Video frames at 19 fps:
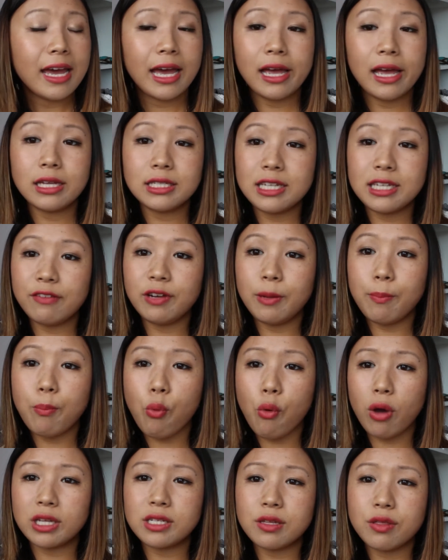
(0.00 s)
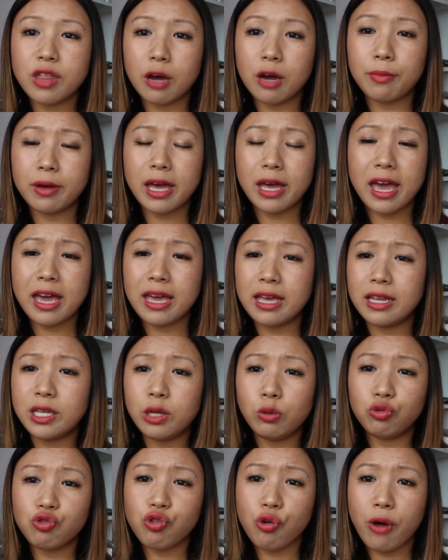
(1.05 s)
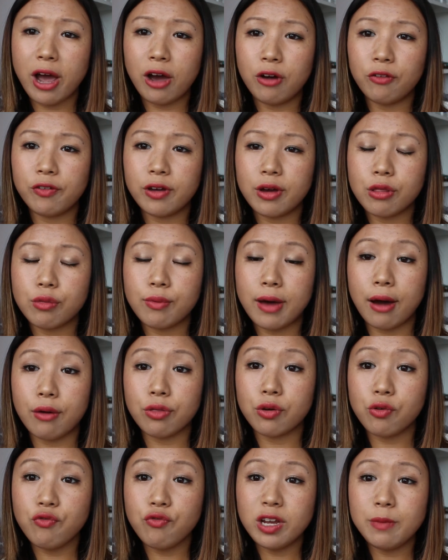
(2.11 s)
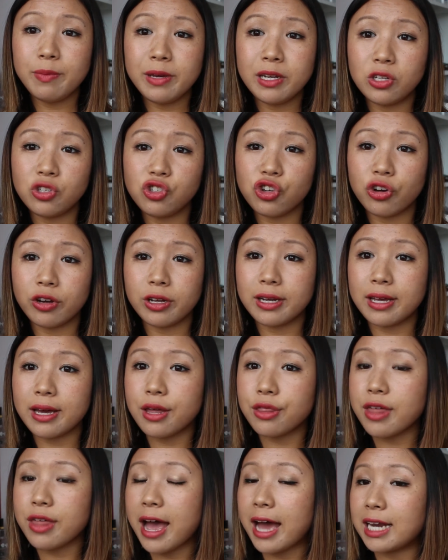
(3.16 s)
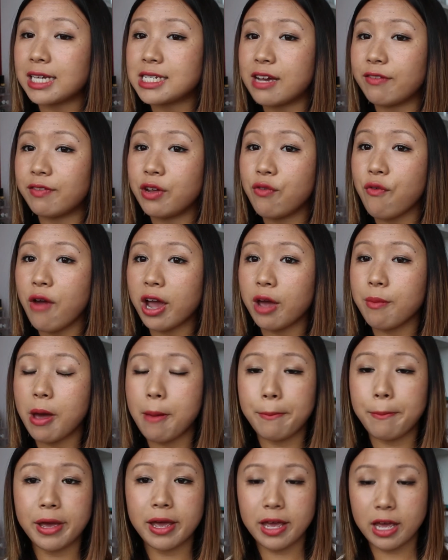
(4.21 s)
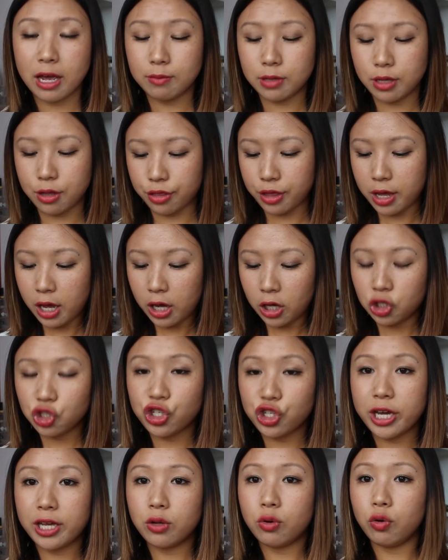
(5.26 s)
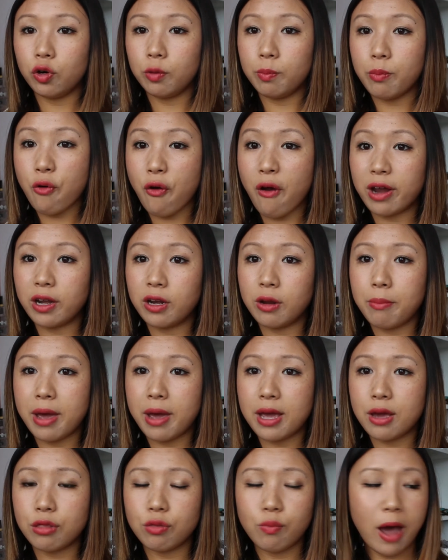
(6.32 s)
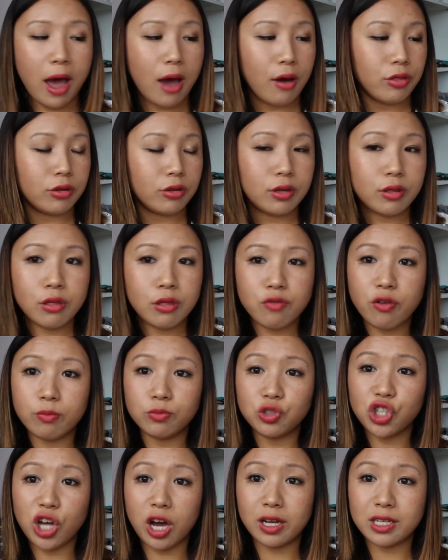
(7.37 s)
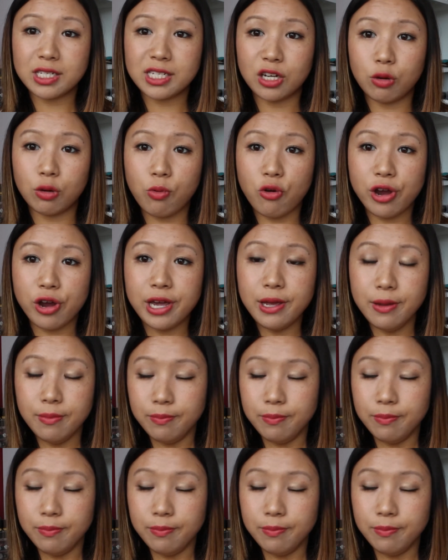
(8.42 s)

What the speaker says: it definitely brightens up a neutral outfit as well. So really been enjoying this, and I definitely recommend picking up this shade called Miranda May as well. So this is from Charlotte Tilbury.